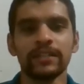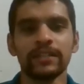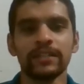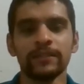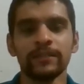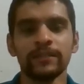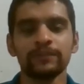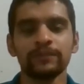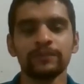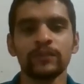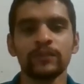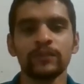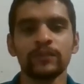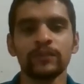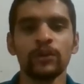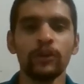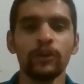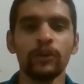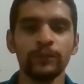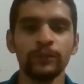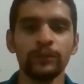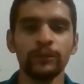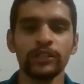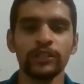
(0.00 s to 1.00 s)
me here.
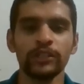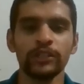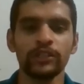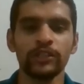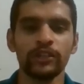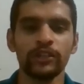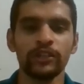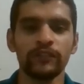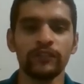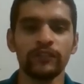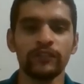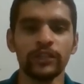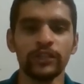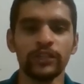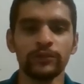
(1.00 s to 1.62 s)
Hope you enjoyed the